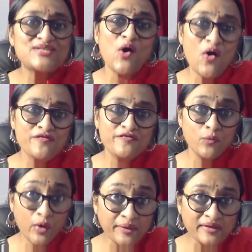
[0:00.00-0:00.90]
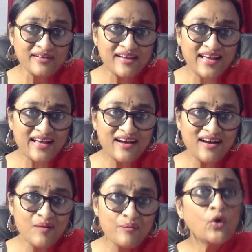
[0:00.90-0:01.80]
of women,
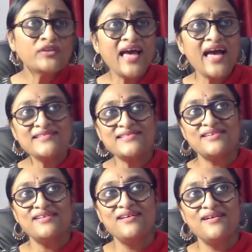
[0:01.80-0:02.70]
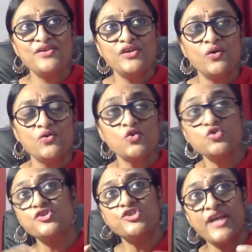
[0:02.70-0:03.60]
both at
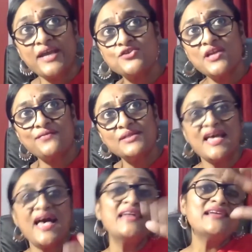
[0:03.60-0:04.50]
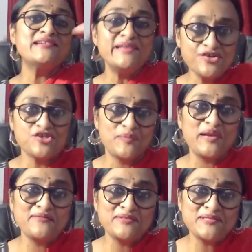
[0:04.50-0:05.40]
social change levels and at leadership
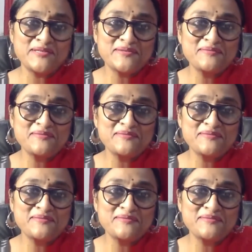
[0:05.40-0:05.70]
levels.